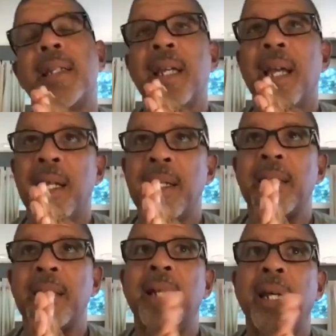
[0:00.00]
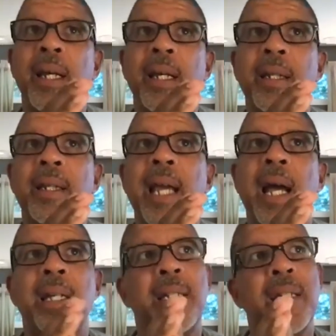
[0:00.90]
At the end of the day,
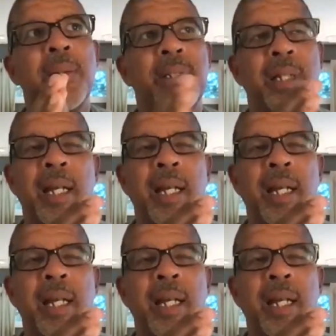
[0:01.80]
the idea was